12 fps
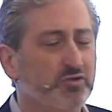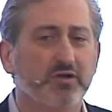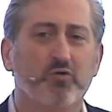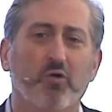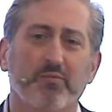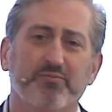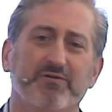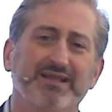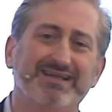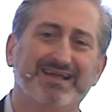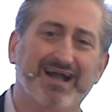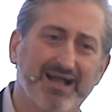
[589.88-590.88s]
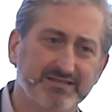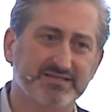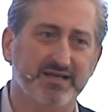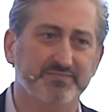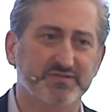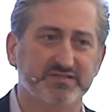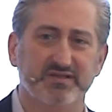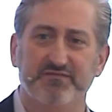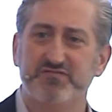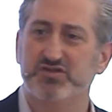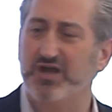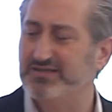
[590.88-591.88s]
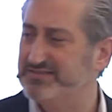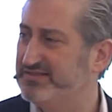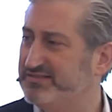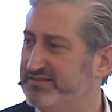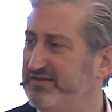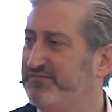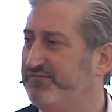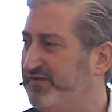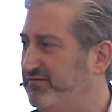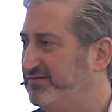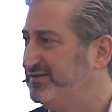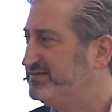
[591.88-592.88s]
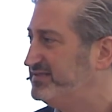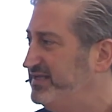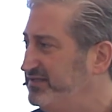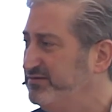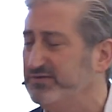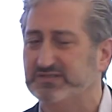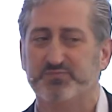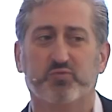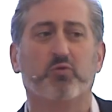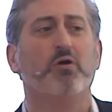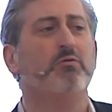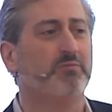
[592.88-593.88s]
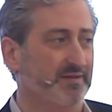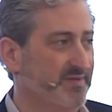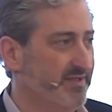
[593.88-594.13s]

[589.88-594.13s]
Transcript: incorporate concepts of justice and fairness into its programming.